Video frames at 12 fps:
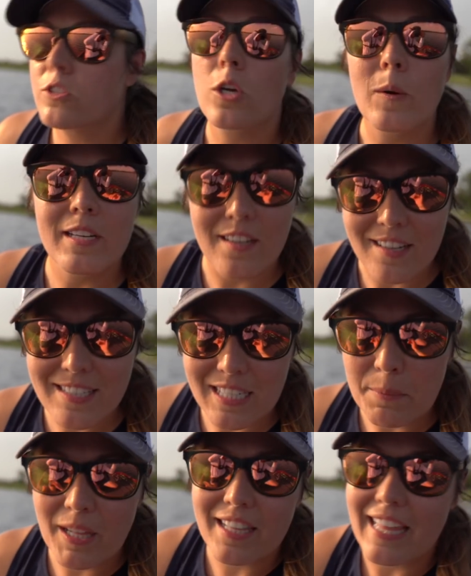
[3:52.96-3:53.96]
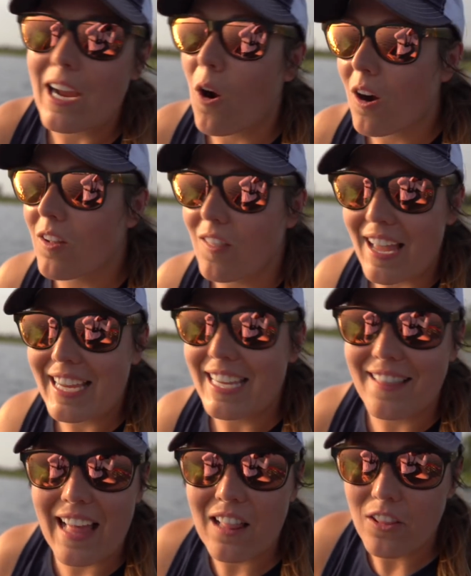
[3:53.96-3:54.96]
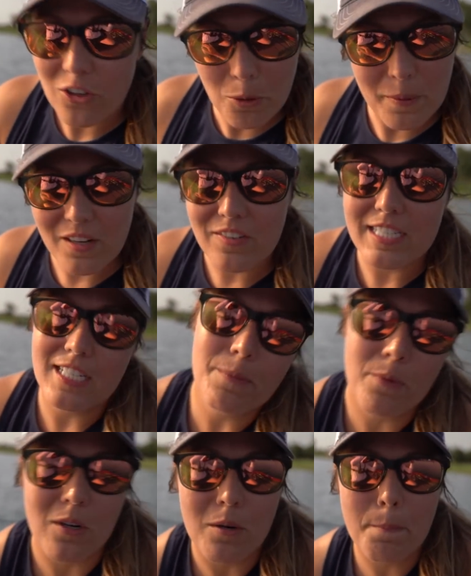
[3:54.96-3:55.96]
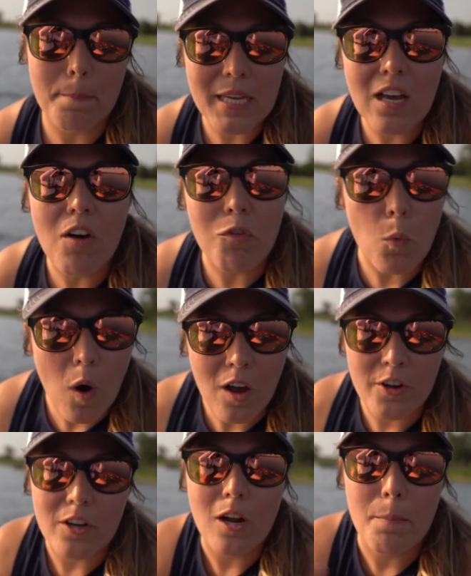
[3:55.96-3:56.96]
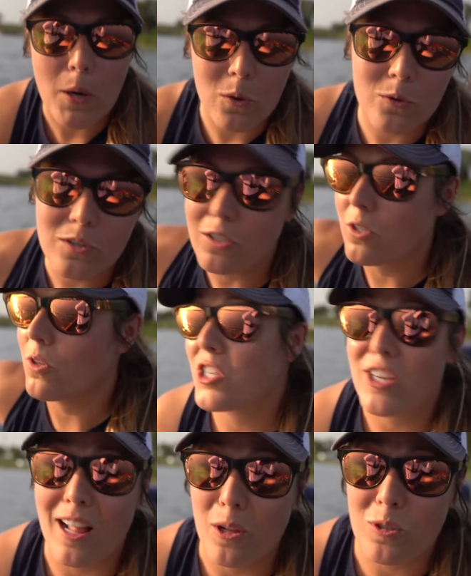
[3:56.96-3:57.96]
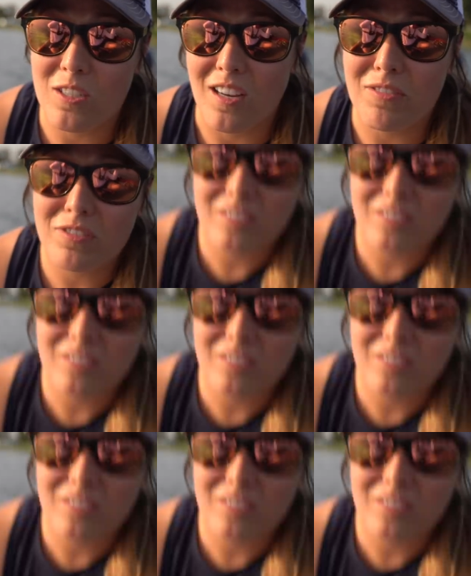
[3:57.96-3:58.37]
So it does seem like they are liking that little bit of a deeper bit of water opposed to the shallow stuff.